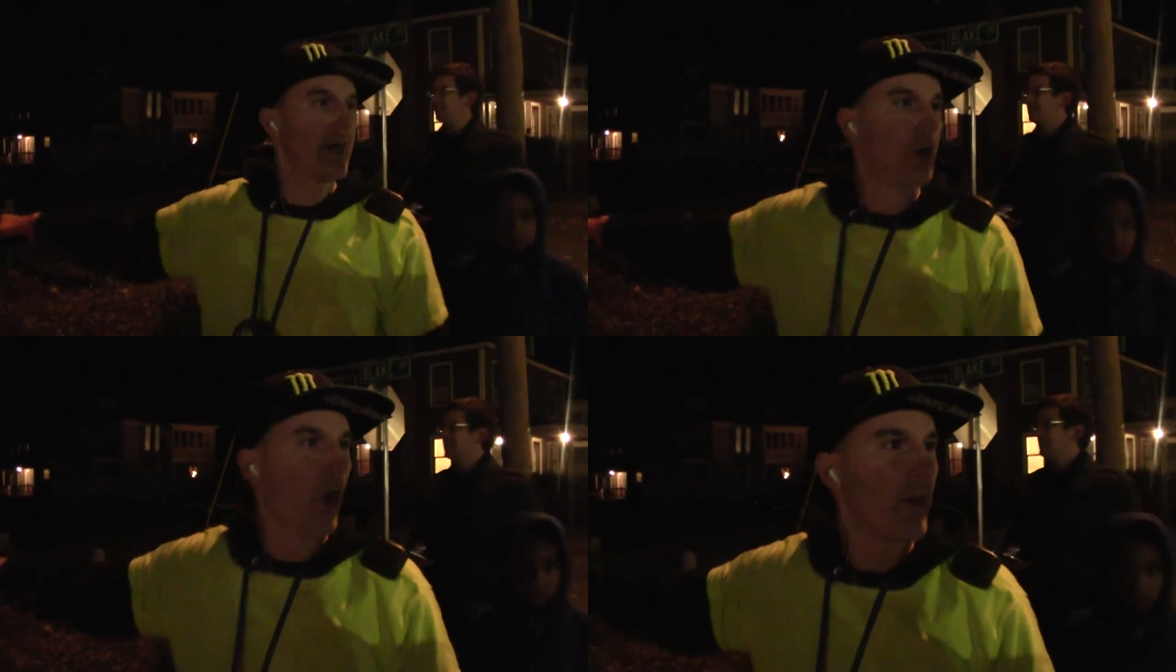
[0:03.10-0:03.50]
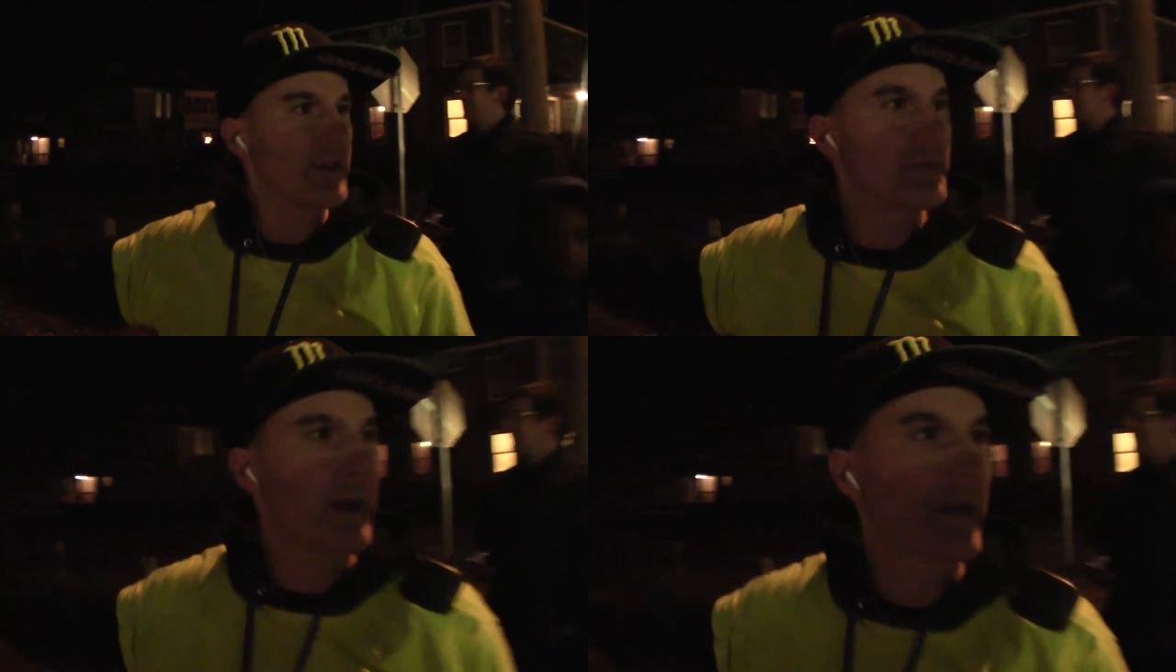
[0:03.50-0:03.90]
I call
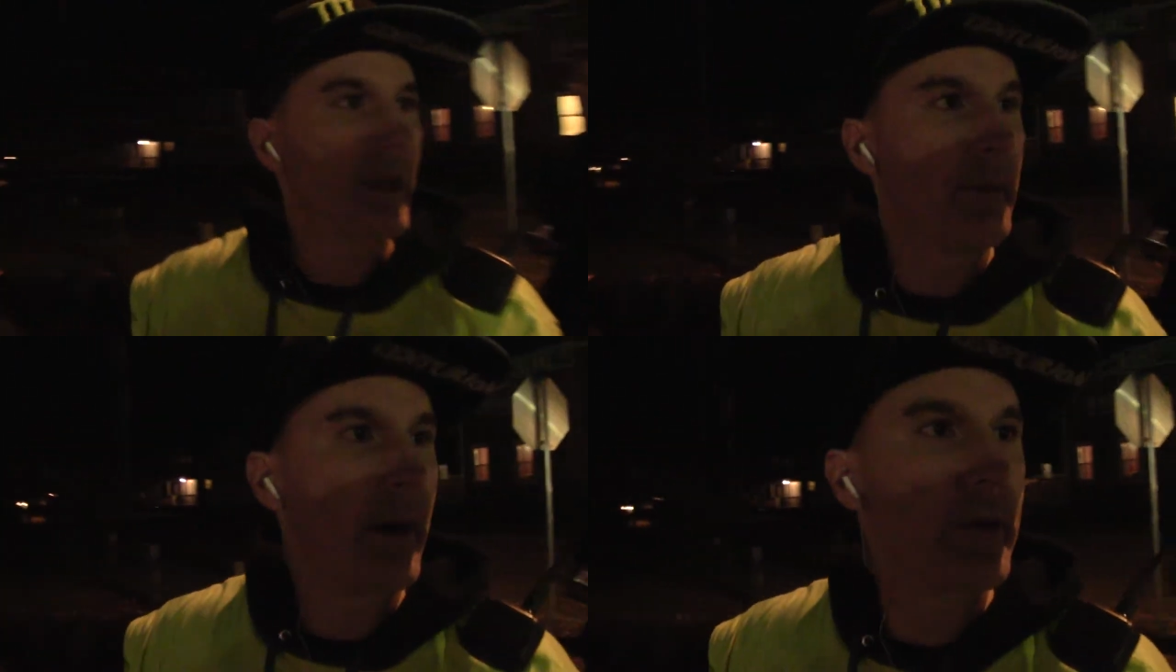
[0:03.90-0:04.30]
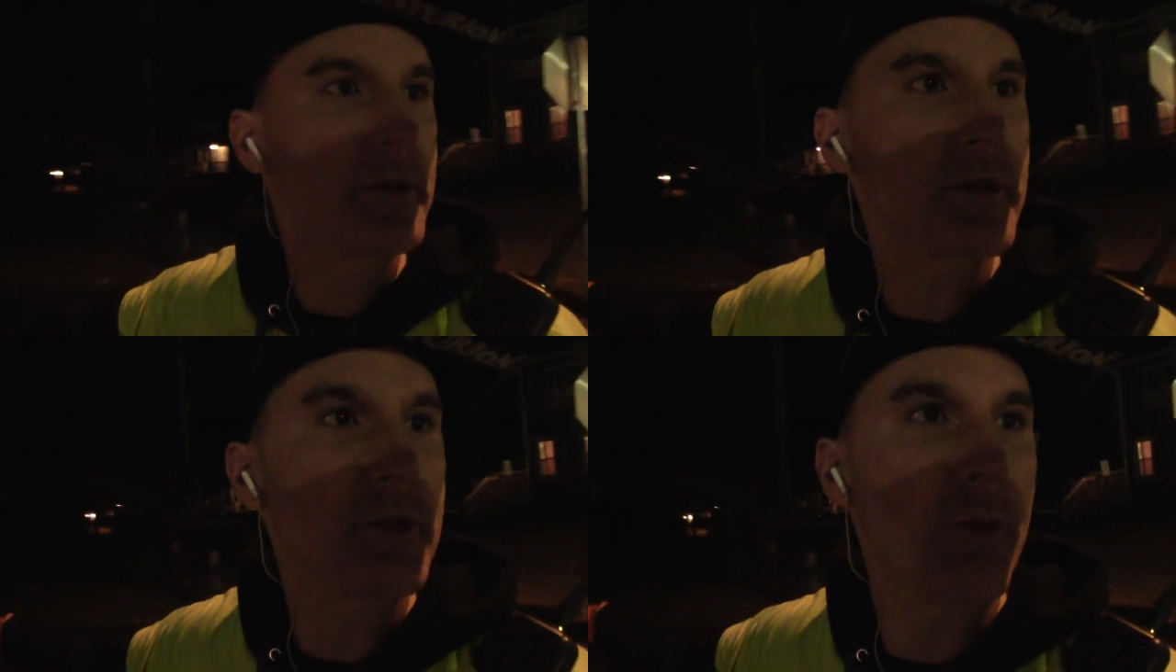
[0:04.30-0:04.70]
this my
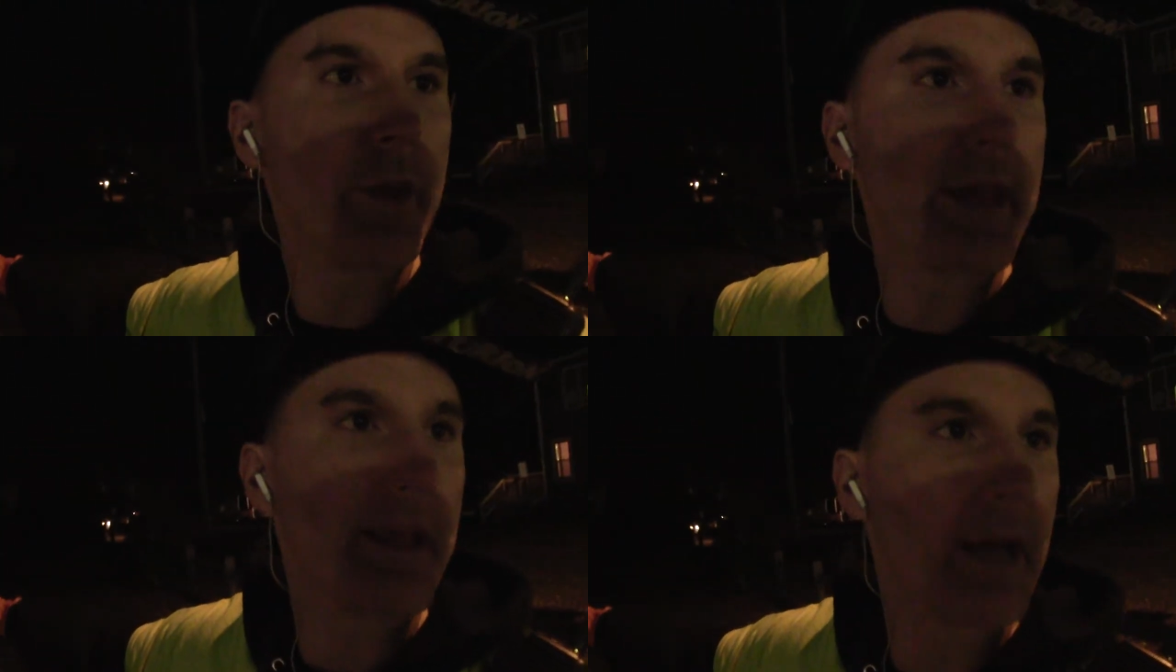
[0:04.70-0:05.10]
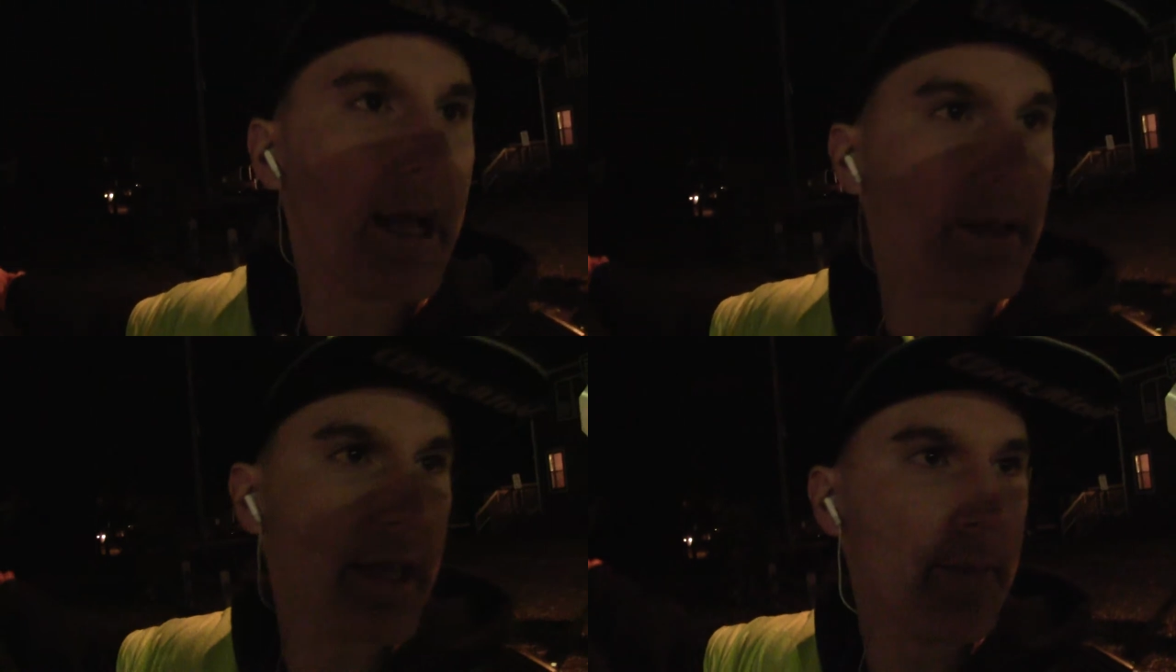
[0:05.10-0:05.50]
clubhouse. This is where they
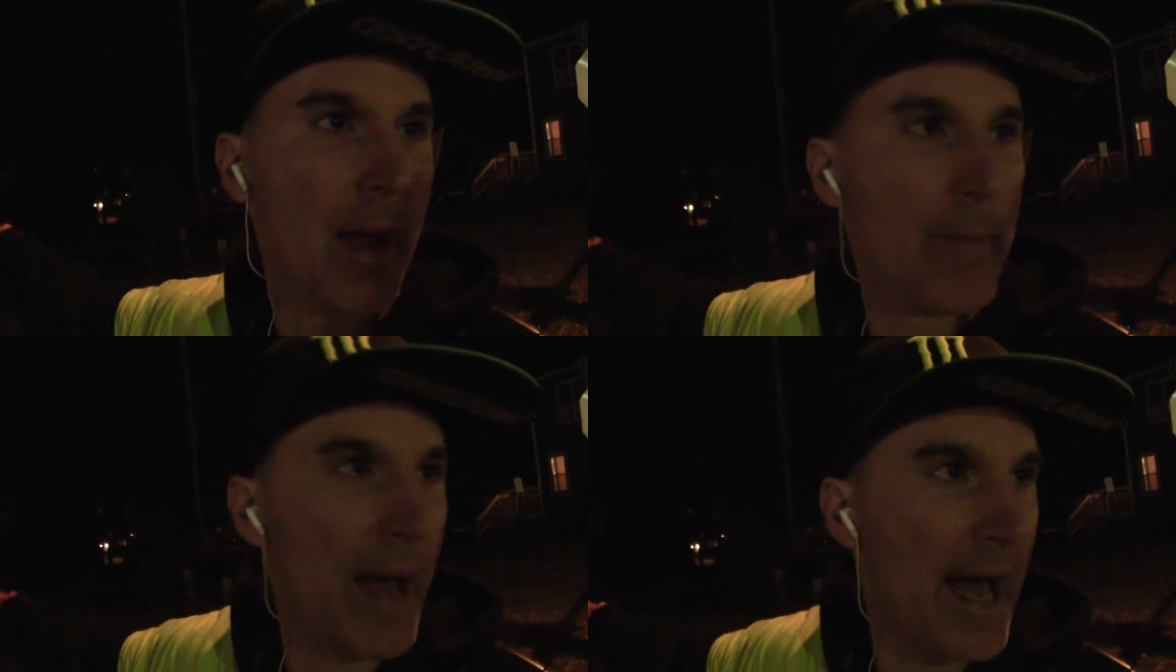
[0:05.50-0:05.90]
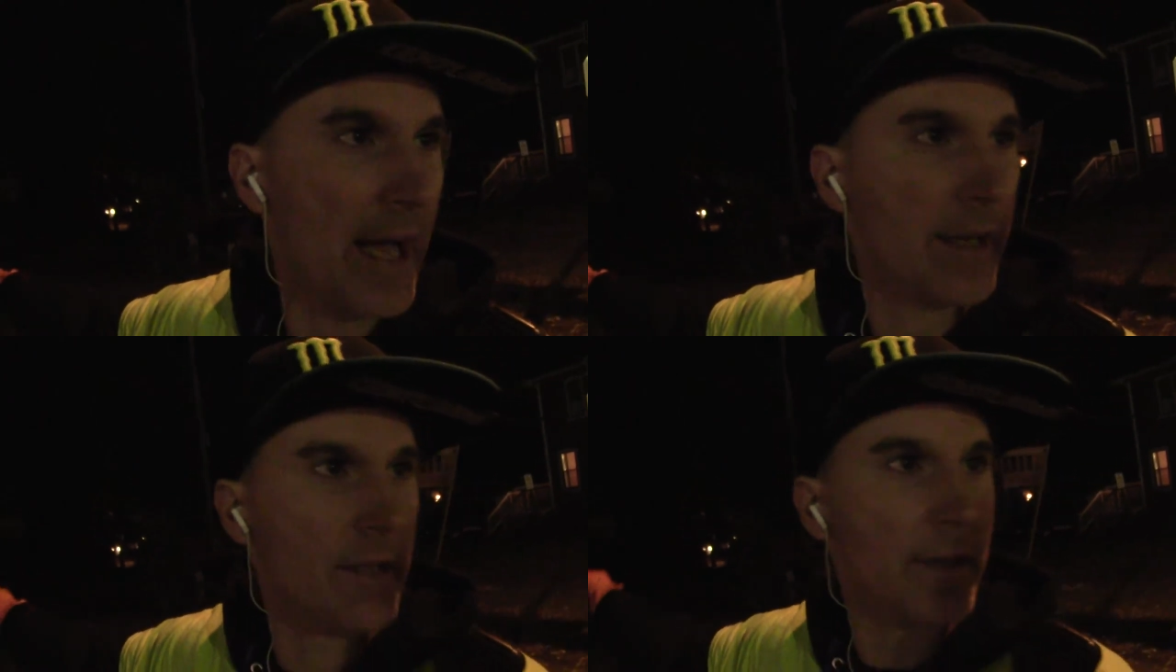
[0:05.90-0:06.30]
I keep my
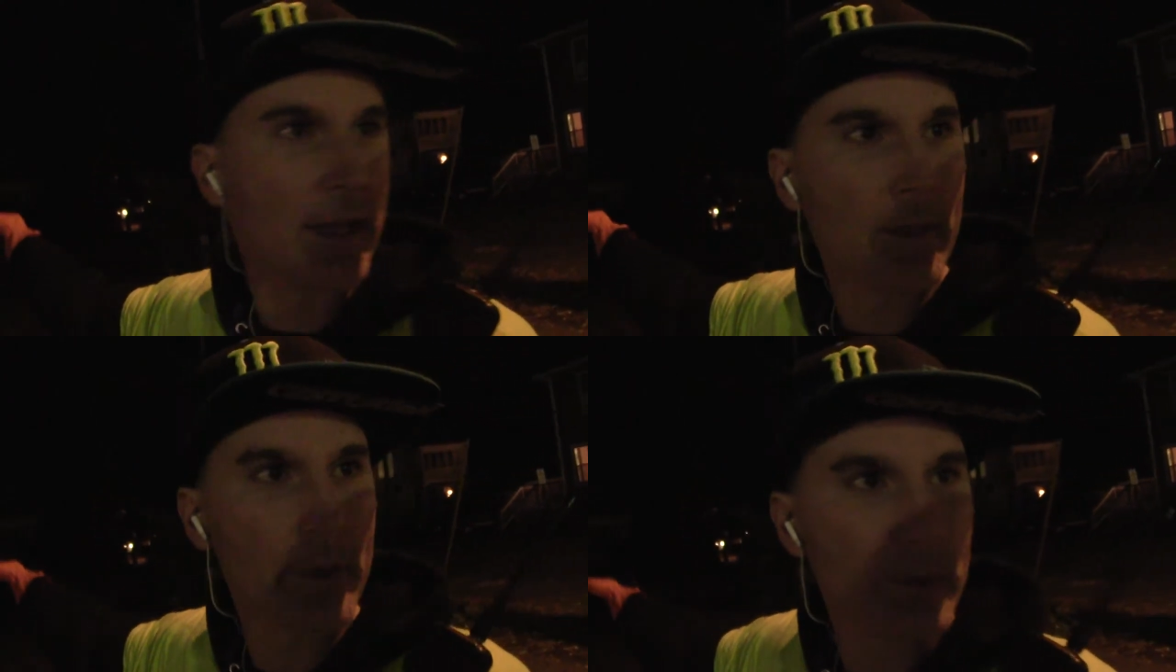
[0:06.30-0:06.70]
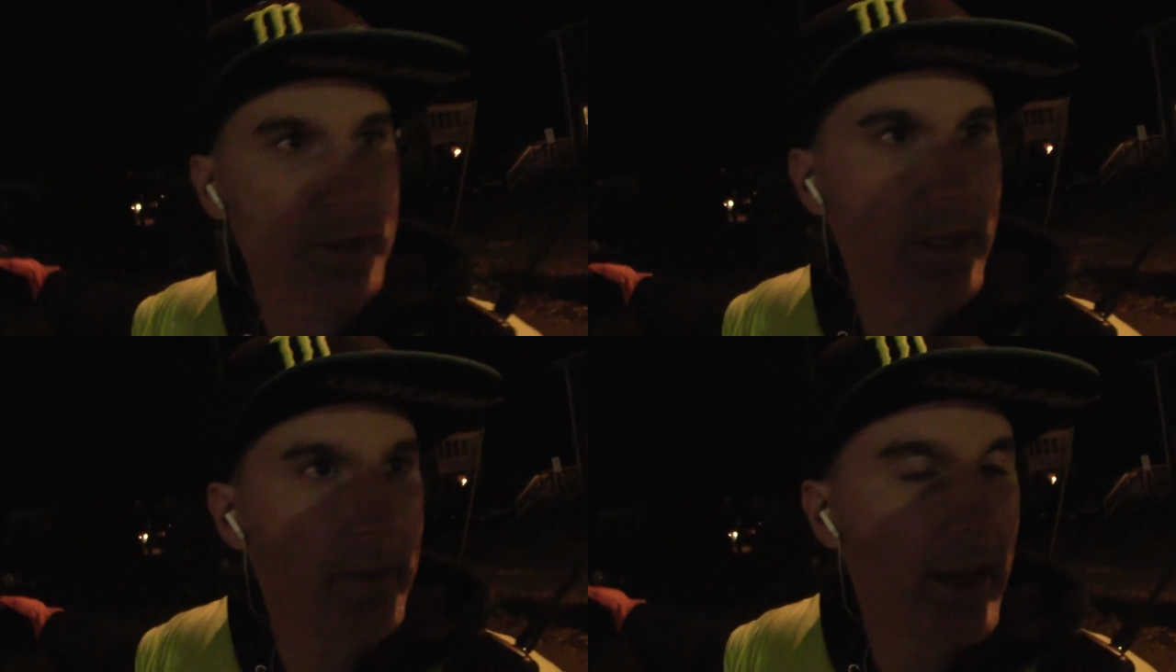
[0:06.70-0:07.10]
bag. They let me
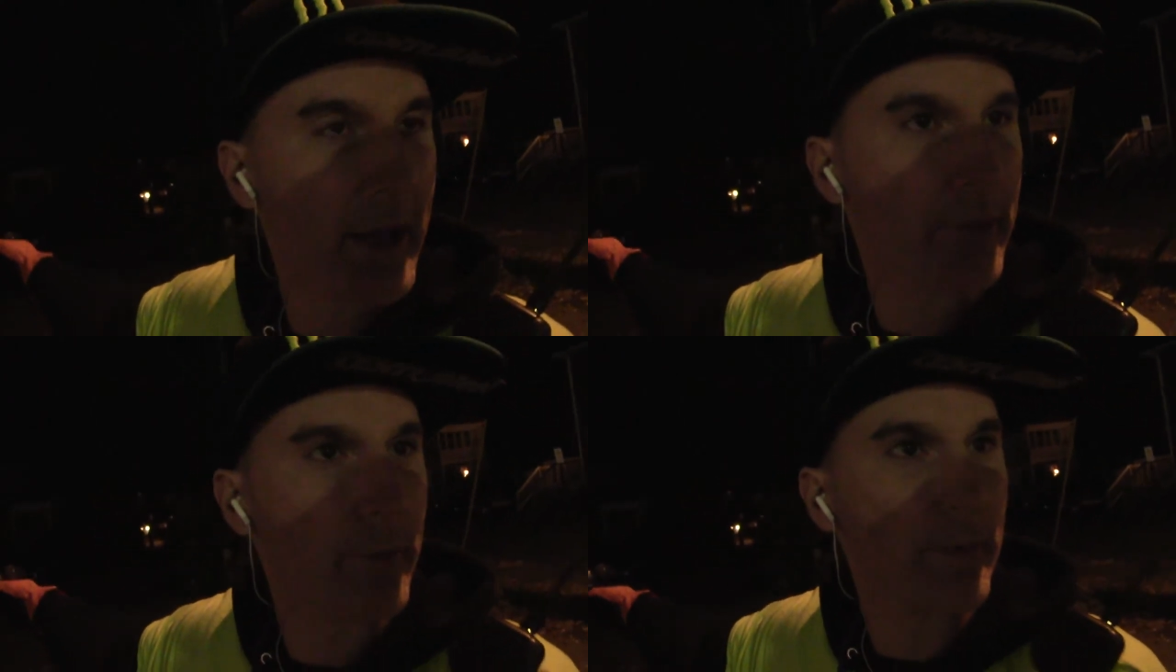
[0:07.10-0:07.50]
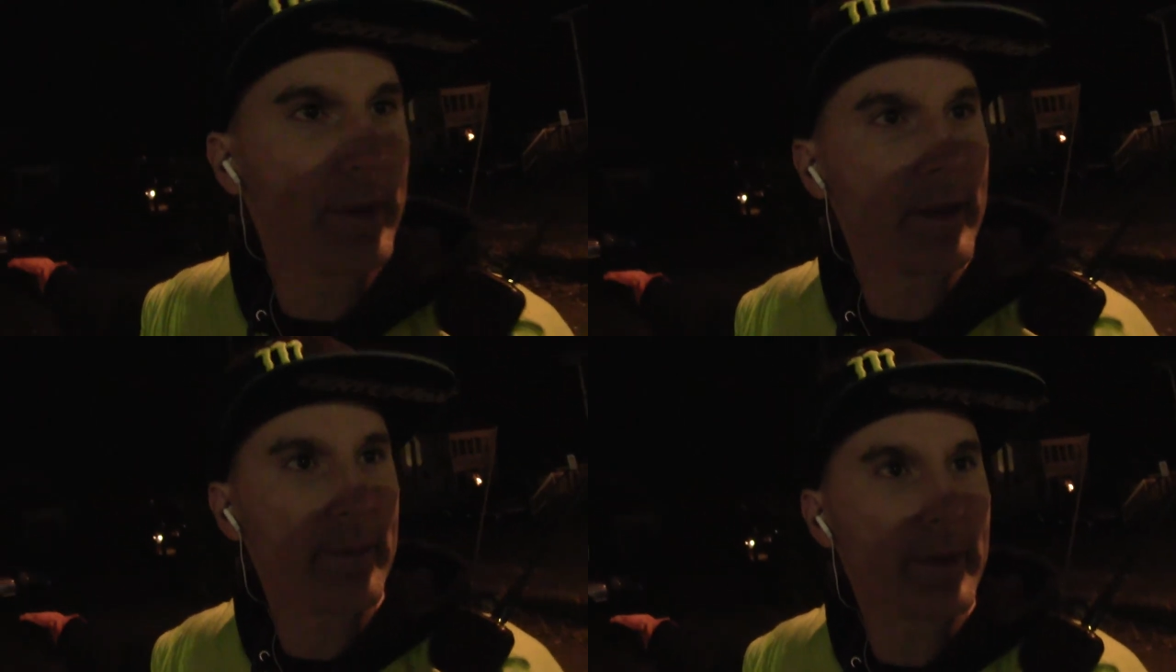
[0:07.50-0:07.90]
use their bathroom.
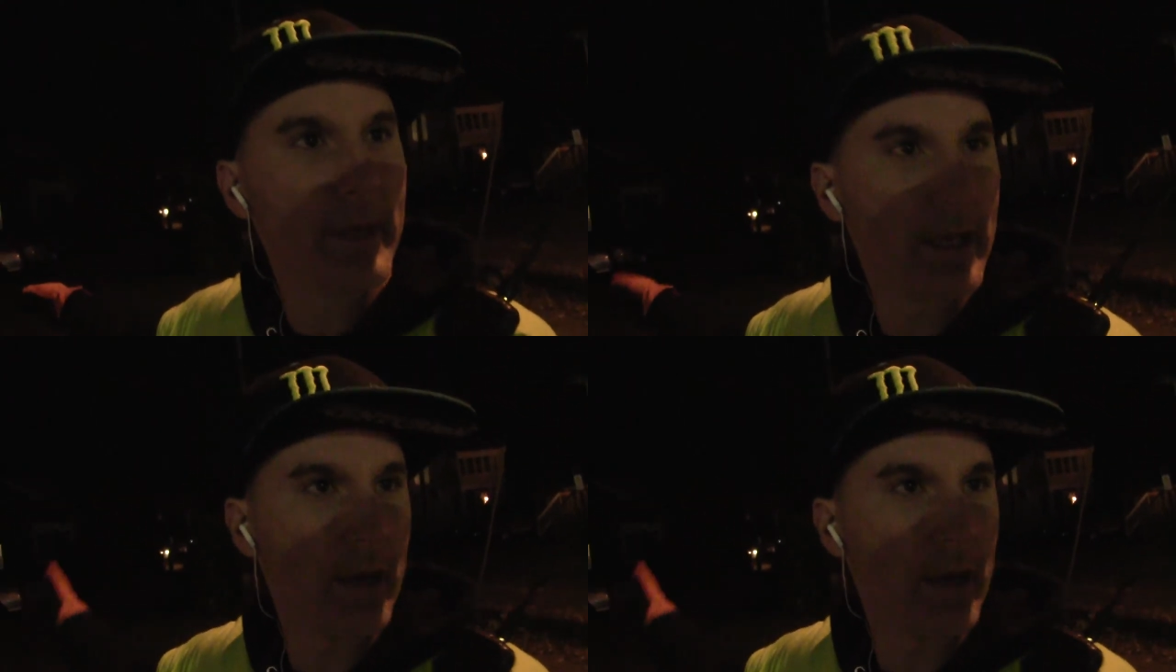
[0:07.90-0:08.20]
They let me.